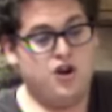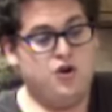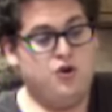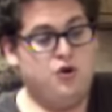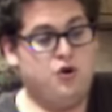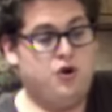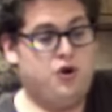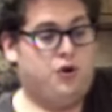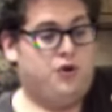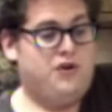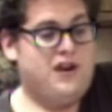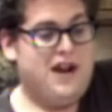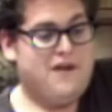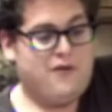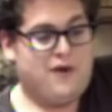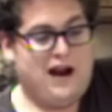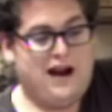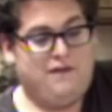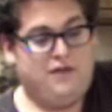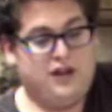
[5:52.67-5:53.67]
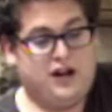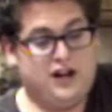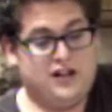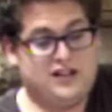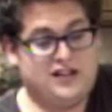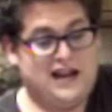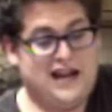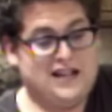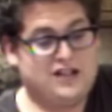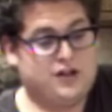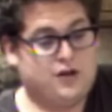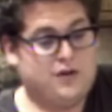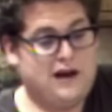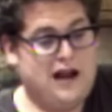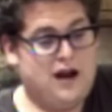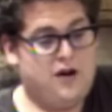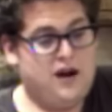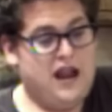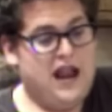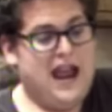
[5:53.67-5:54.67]
You know you'll never have the guts to ask
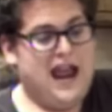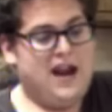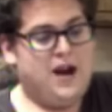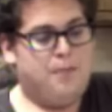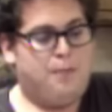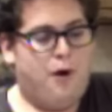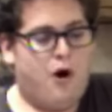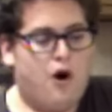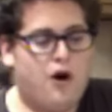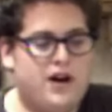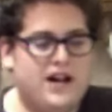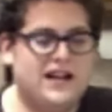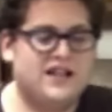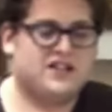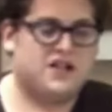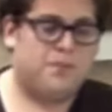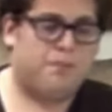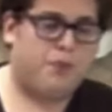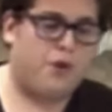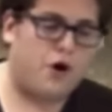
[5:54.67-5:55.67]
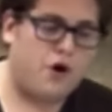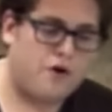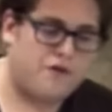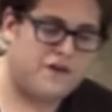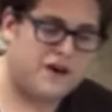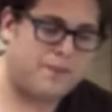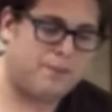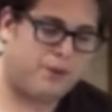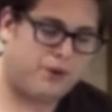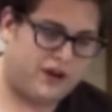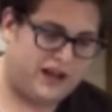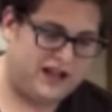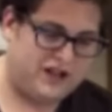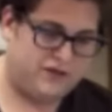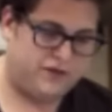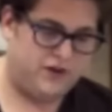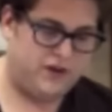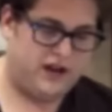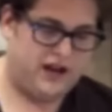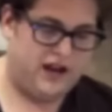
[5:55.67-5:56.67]
her out, and a party is the perfect
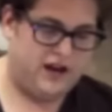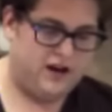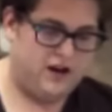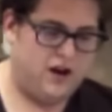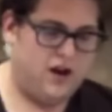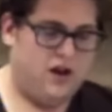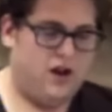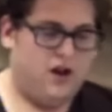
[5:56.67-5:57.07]
place for that.